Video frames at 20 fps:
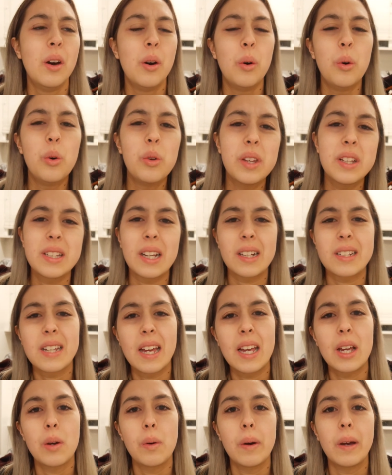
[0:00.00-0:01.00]
all these like
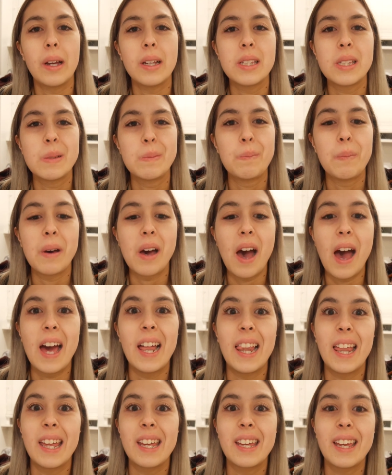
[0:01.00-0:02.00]
takeaways, but
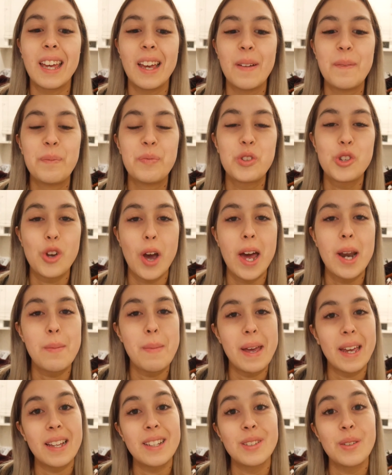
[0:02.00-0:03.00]
I like try to
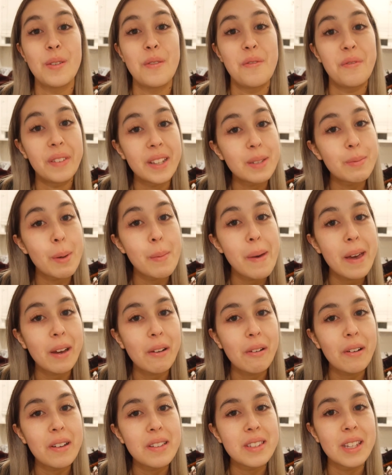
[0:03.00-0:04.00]
make it so it fits my
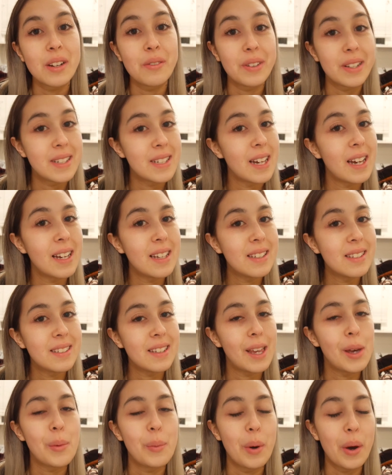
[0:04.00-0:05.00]
macros, and if it does,
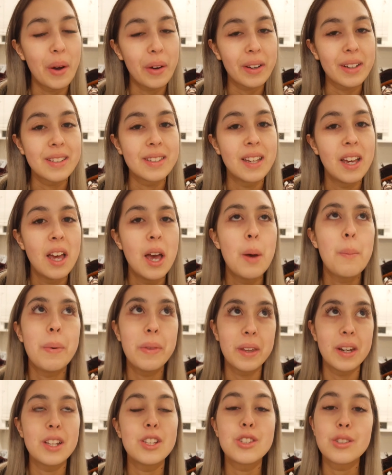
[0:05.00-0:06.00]
it works.
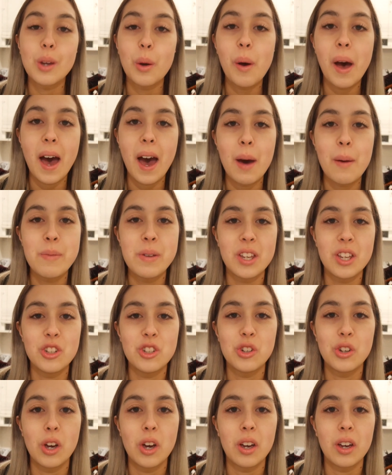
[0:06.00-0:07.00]
But then it's so hard
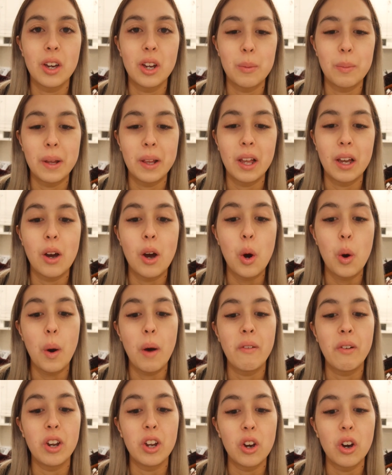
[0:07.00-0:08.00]
because you got to be like, oh,
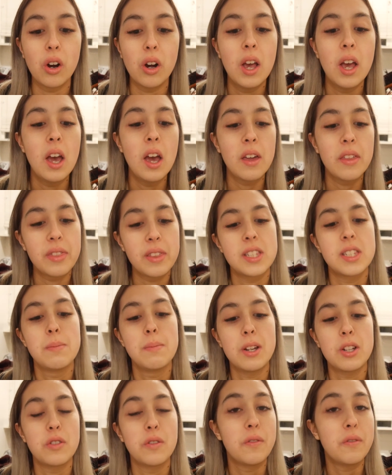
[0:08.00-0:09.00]
I've only got this
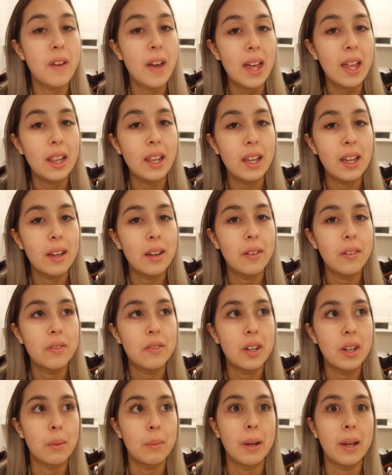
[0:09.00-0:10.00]
much of fat
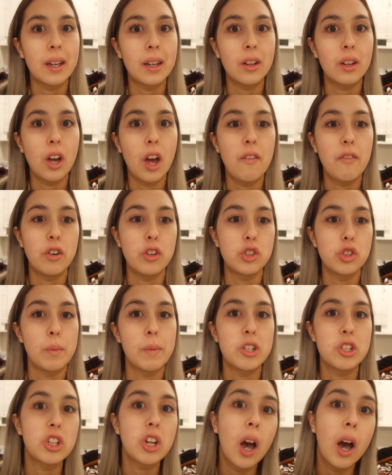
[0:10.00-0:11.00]
left, and I'm like, I've got so
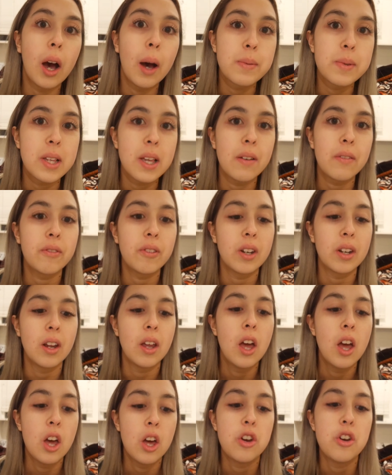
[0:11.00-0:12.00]
much carbs left and
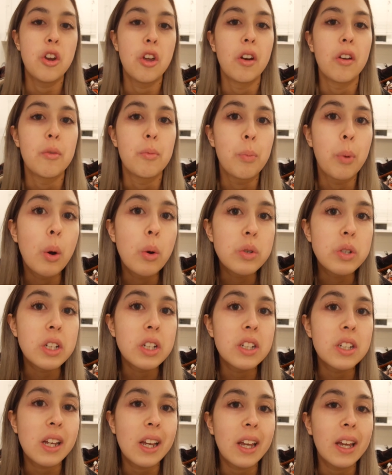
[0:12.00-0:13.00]
not enough
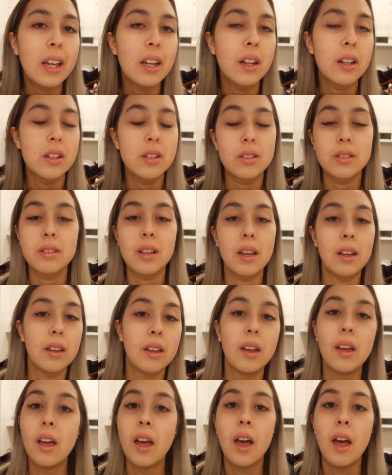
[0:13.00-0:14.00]
protein to eat, and it's just like,